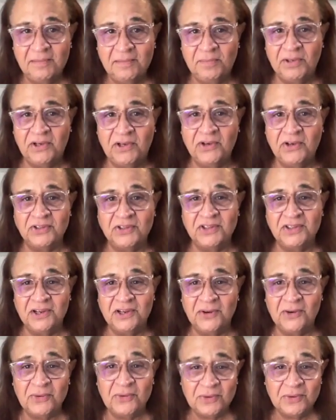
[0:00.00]
Because,
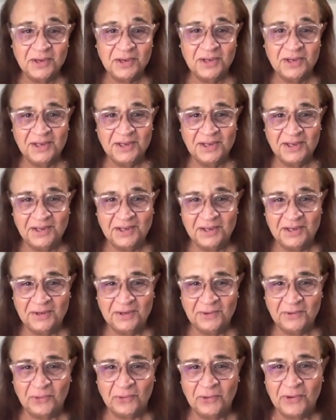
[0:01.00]

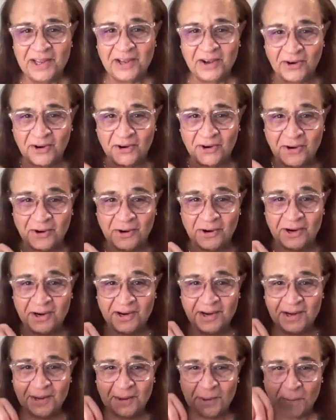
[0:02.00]
we are
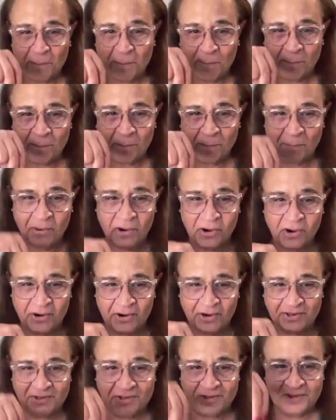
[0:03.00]

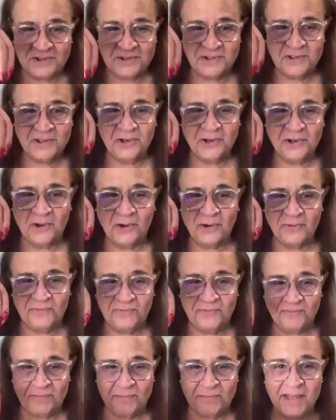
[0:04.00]
parts of
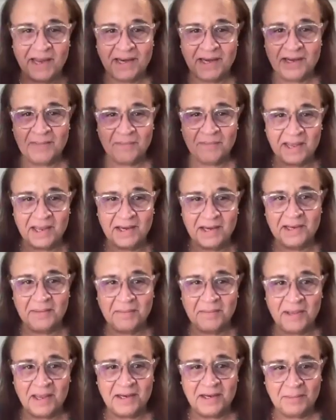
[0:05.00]
many, many,
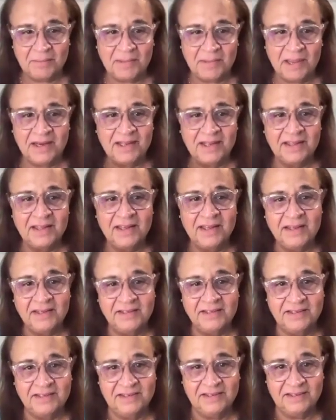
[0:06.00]
many, many
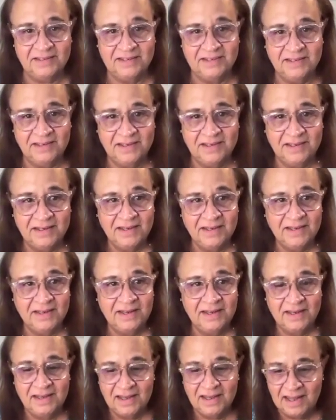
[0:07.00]
things.
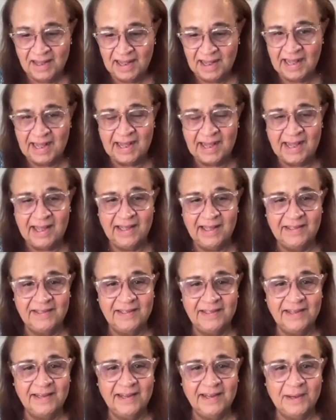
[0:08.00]

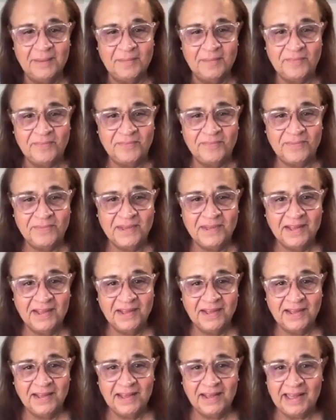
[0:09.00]
And
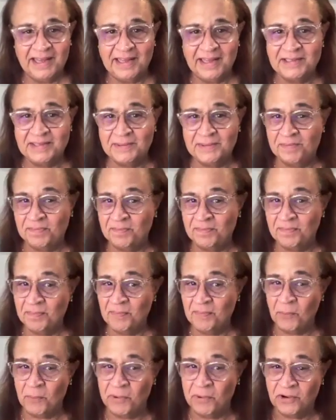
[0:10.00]
it's
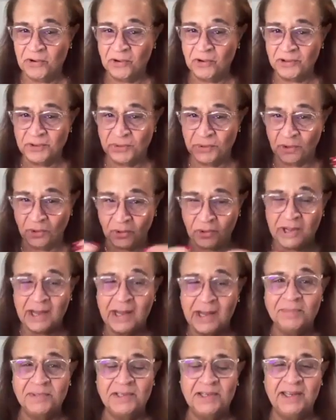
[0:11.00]
because we all
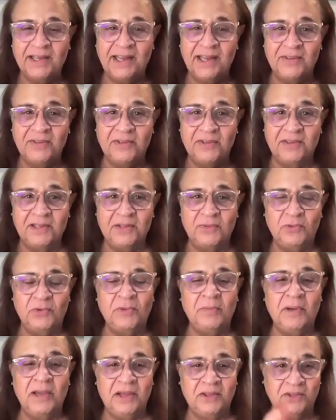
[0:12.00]
come together that we
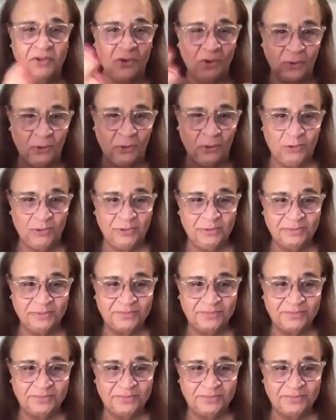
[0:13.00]
make the whole